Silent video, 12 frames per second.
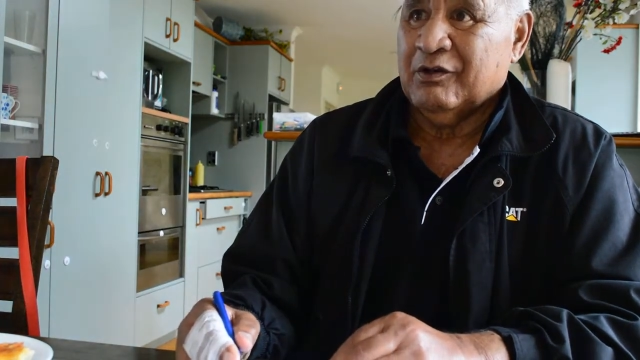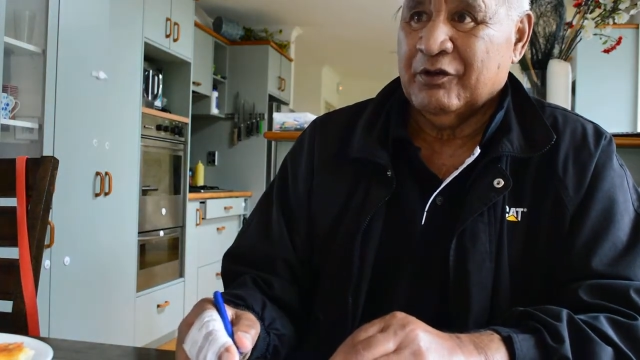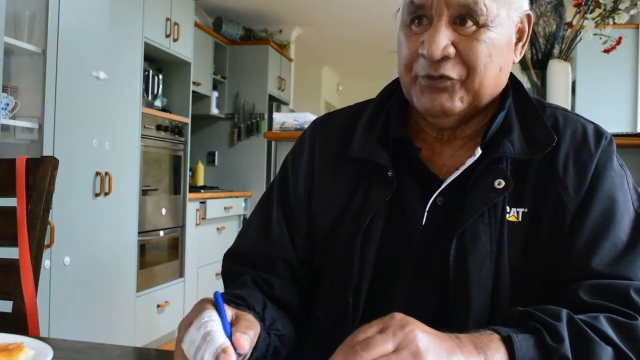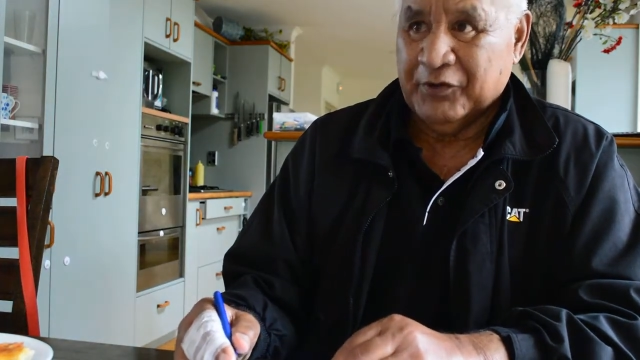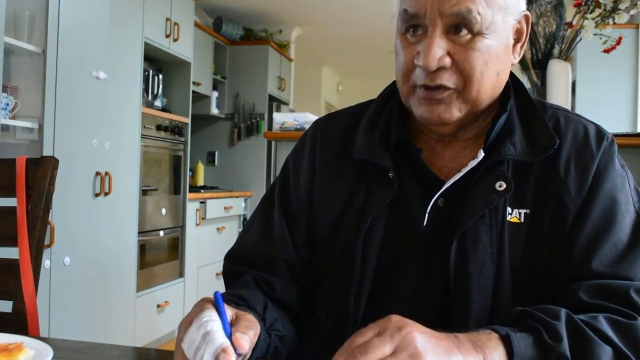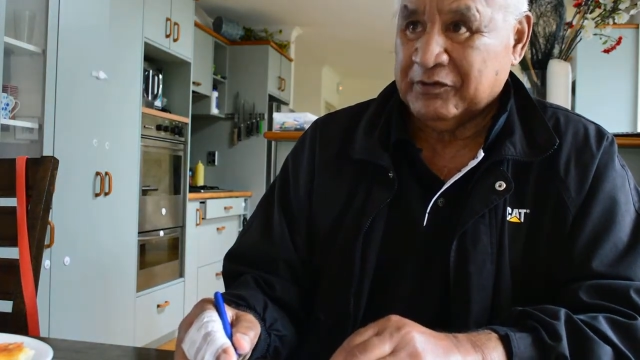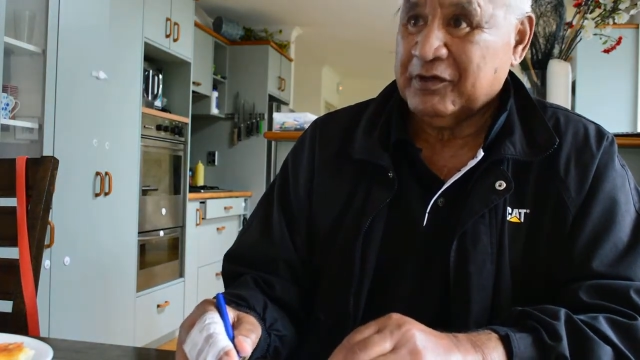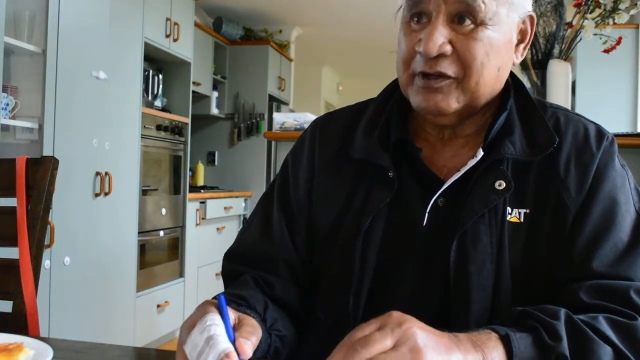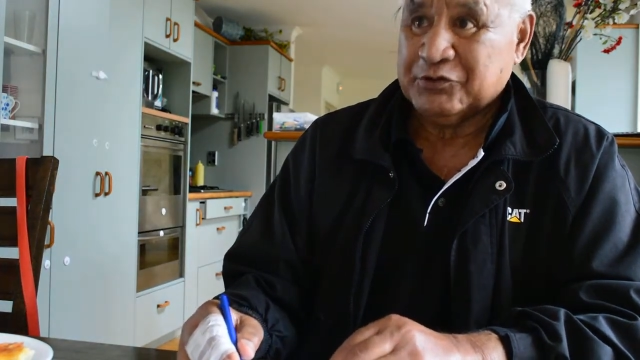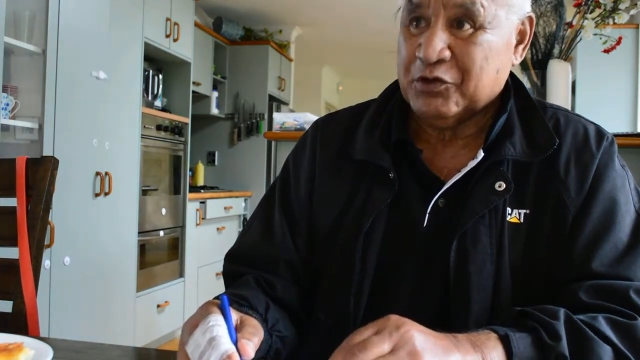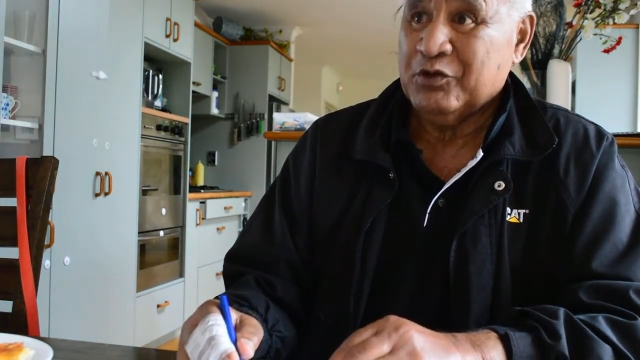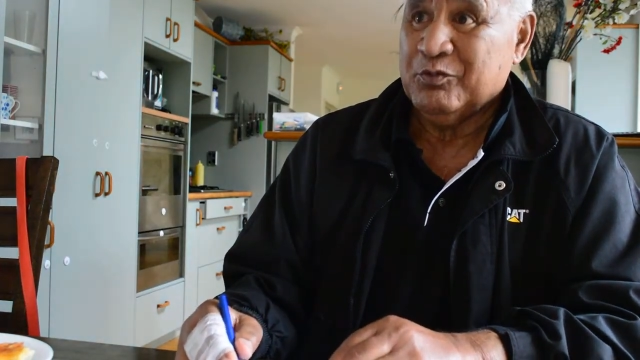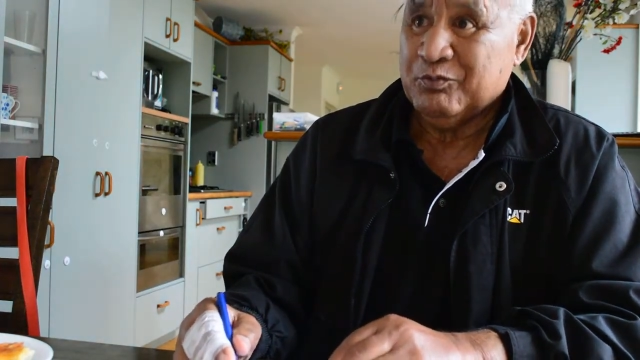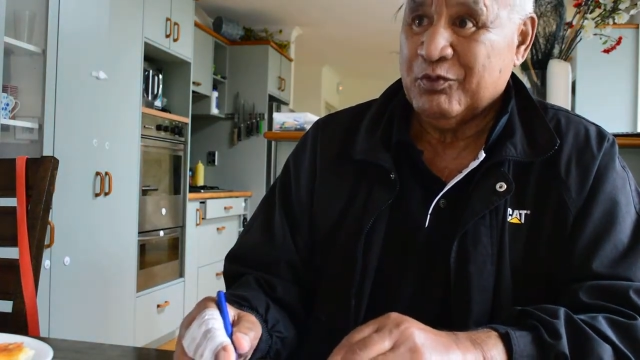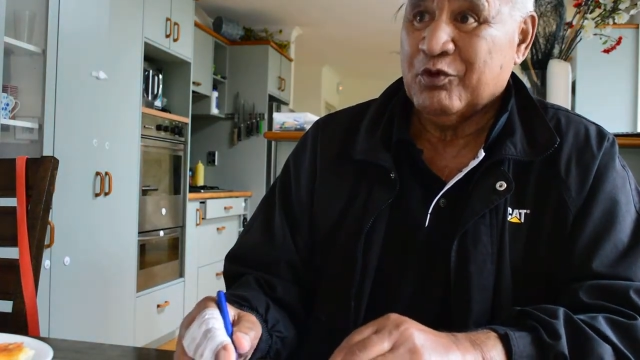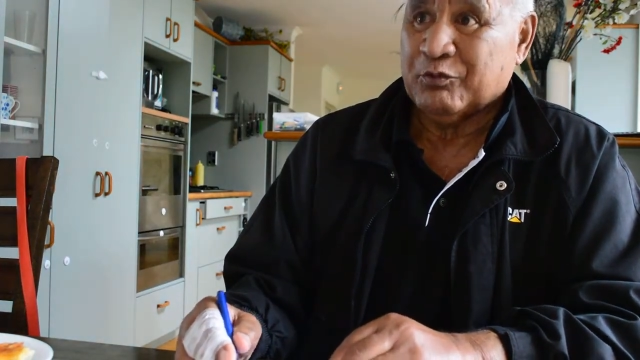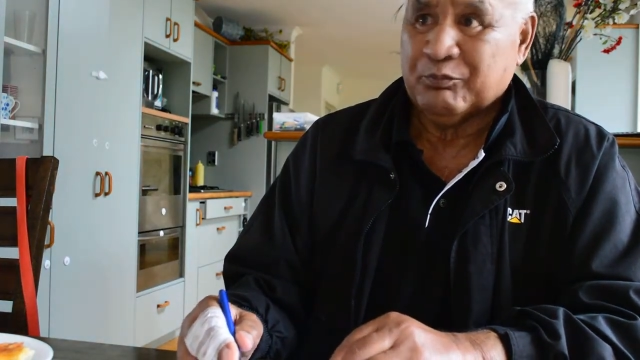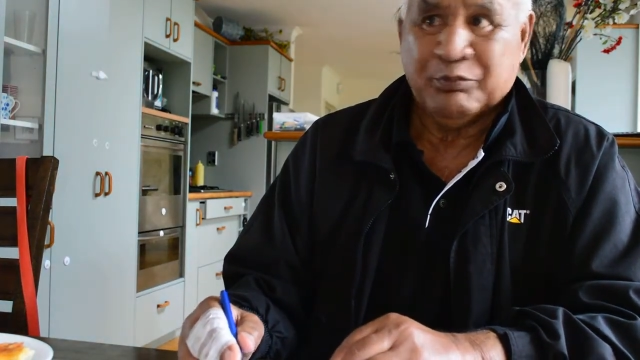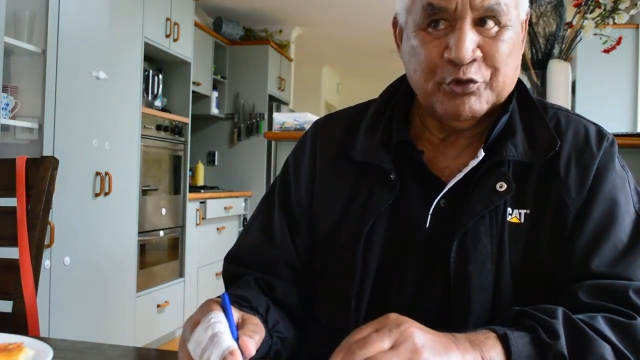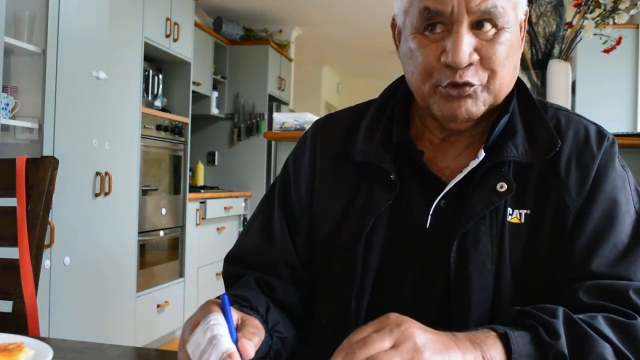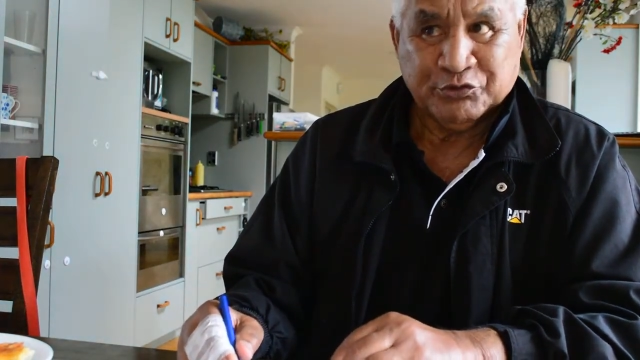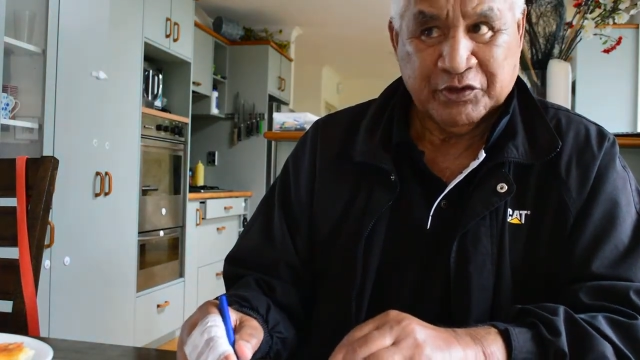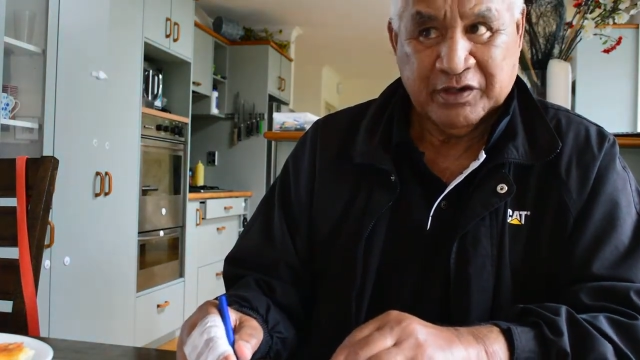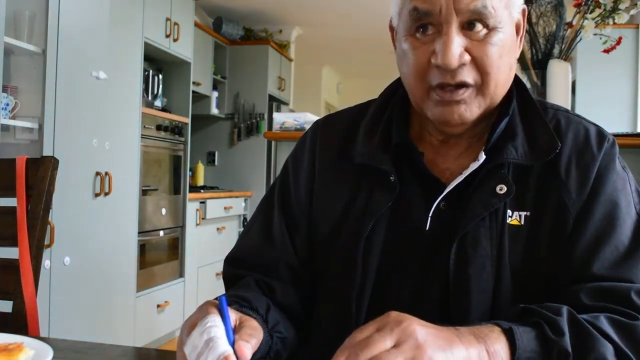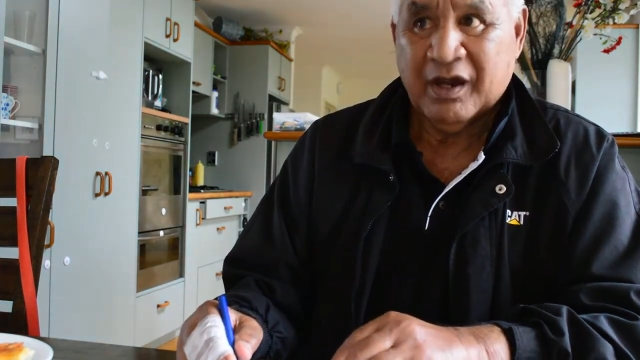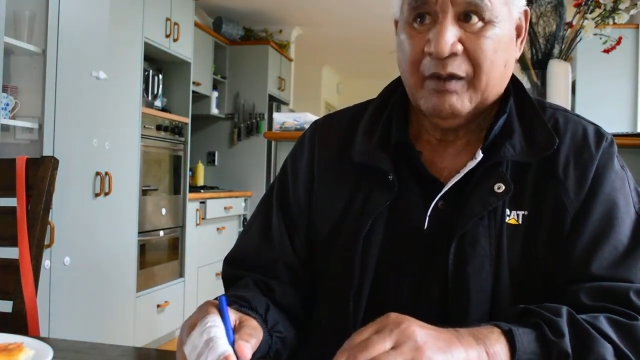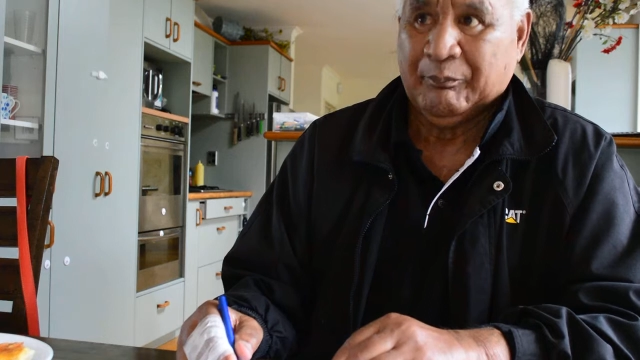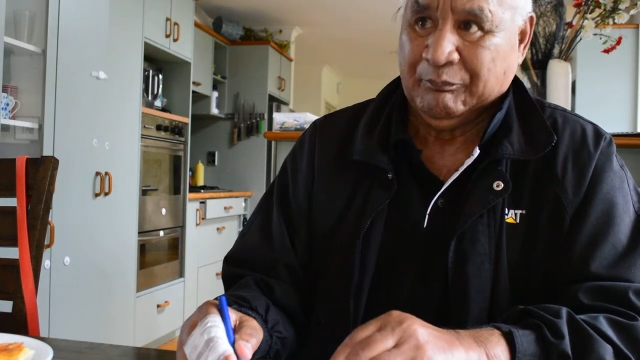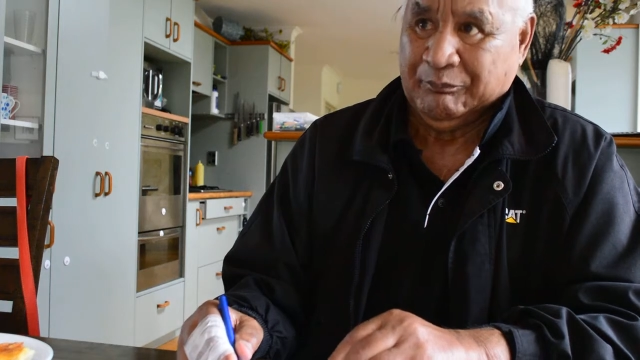I think that's who brought Percy up.